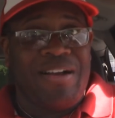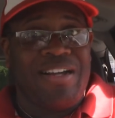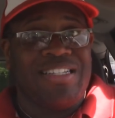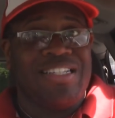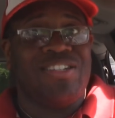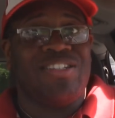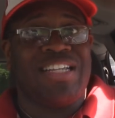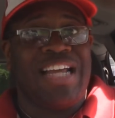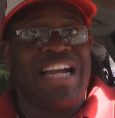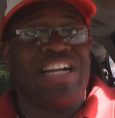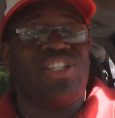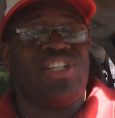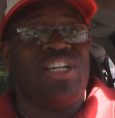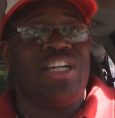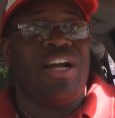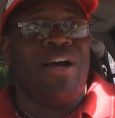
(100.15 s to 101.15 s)
because there's
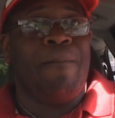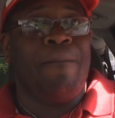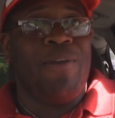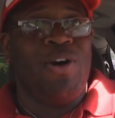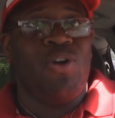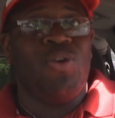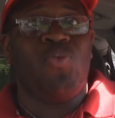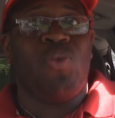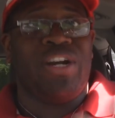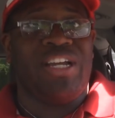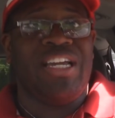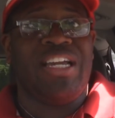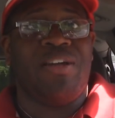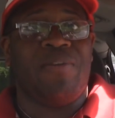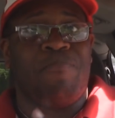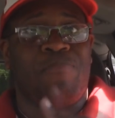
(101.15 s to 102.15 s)
actually a mode where
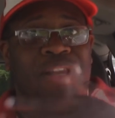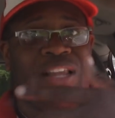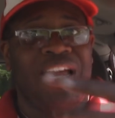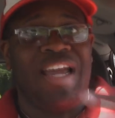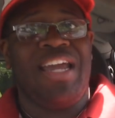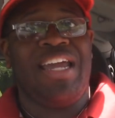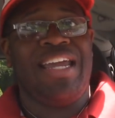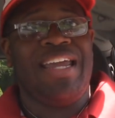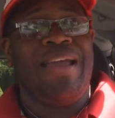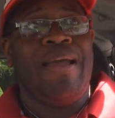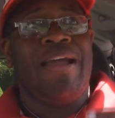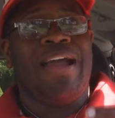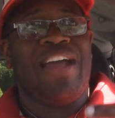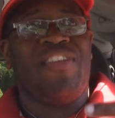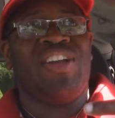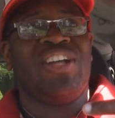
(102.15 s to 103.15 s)
he can play,
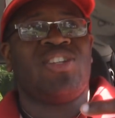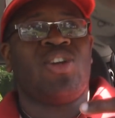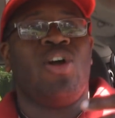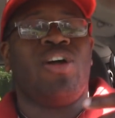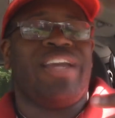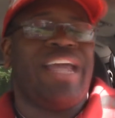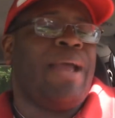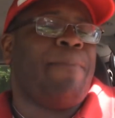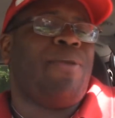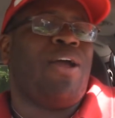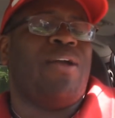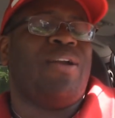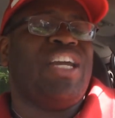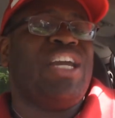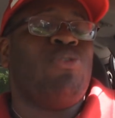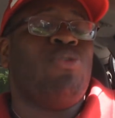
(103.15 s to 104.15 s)
I think it's called
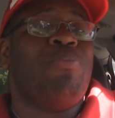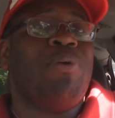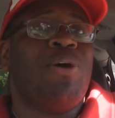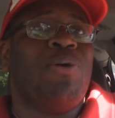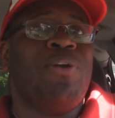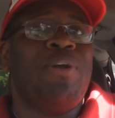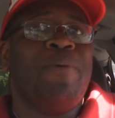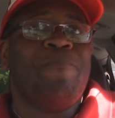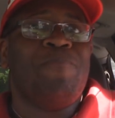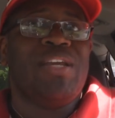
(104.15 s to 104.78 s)
Capcom Hero Mode,